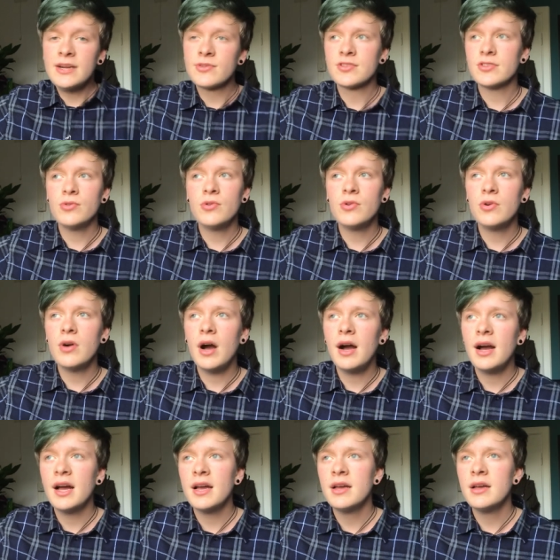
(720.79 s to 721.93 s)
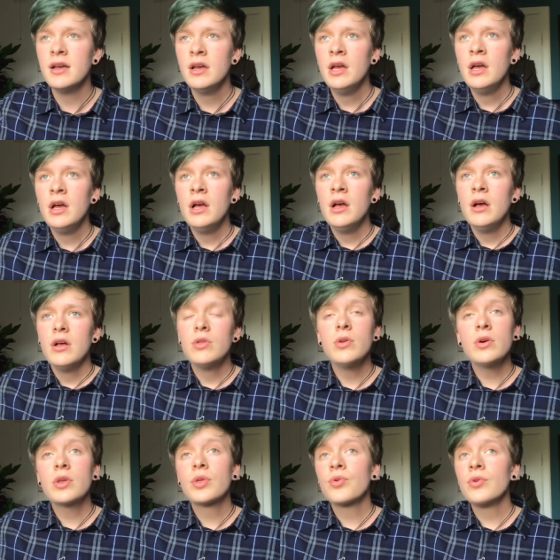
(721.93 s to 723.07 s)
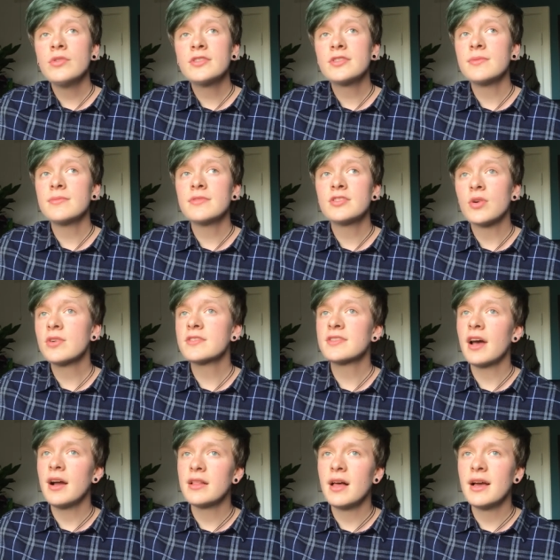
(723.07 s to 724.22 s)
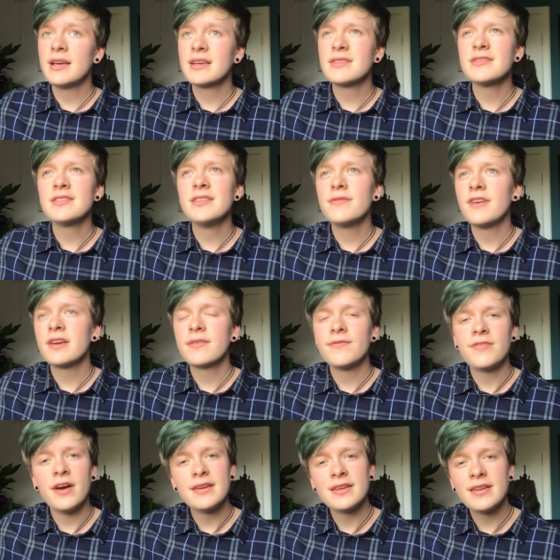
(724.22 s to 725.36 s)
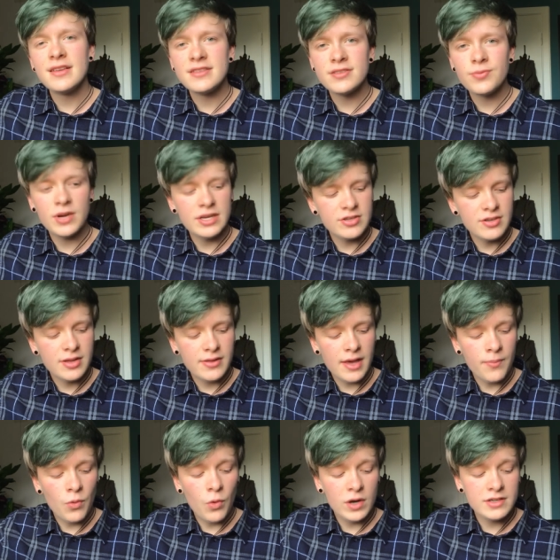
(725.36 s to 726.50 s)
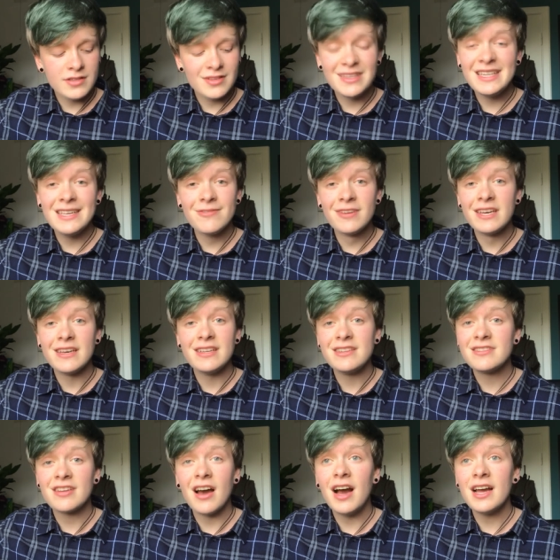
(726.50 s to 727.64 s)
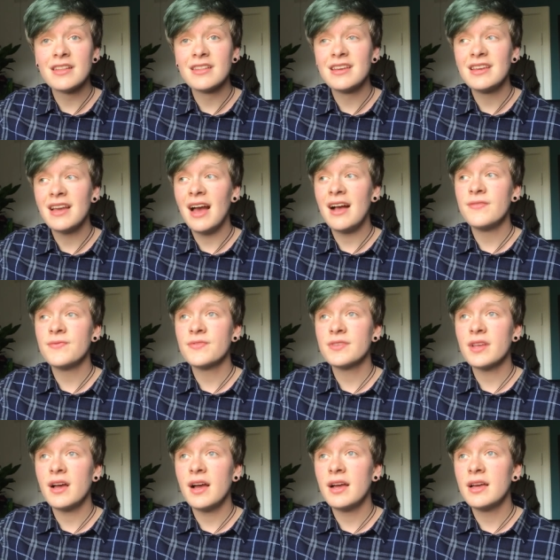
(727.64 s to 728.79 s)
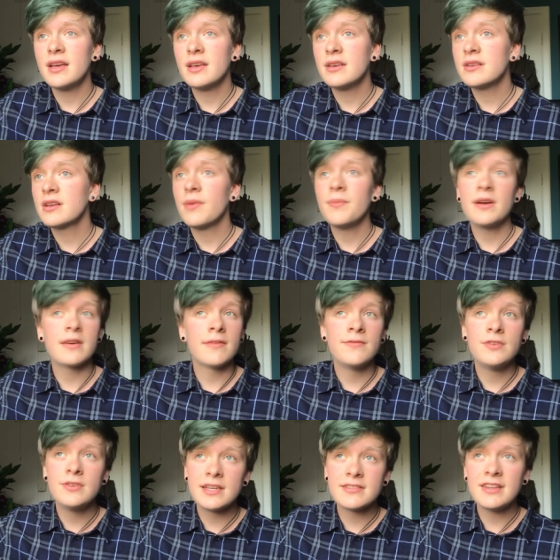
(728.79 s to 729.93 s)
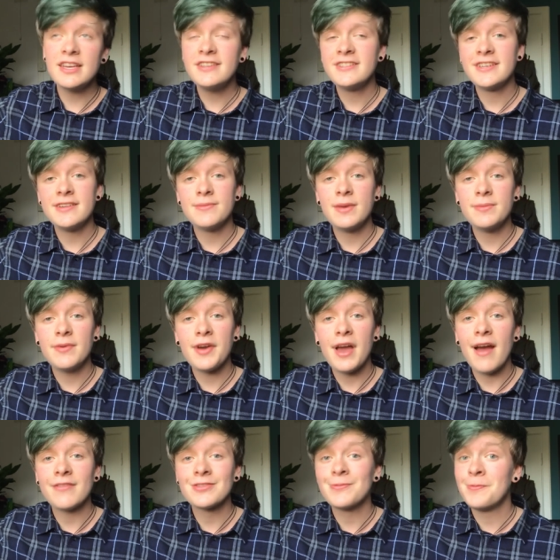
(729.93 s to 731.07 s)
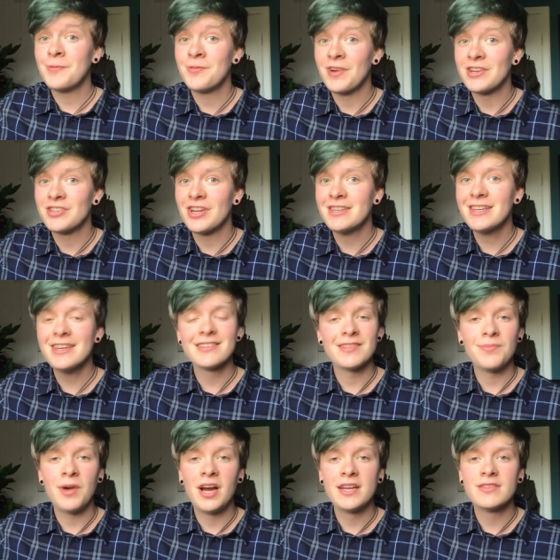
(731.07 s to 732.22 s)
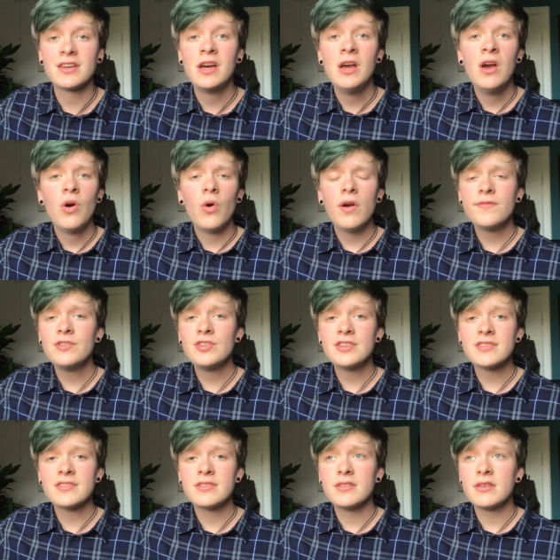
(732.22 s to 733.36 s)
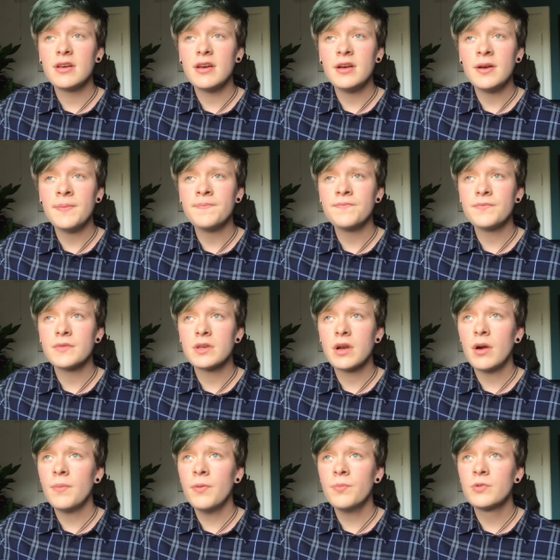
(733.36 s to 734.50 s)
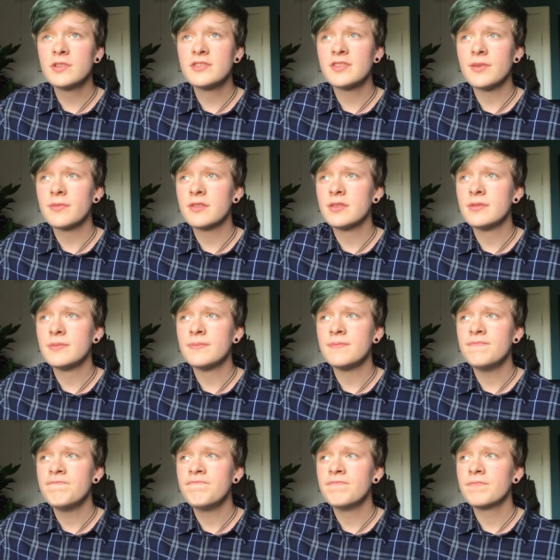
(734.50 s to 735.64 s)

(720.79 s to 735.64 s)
else, or I look through some songs that I like and see if I can find any inspiration in them, or I just leave it entirely and I come back a few days later and maybe I have some fresh ideas in mind. Or if you just come up with something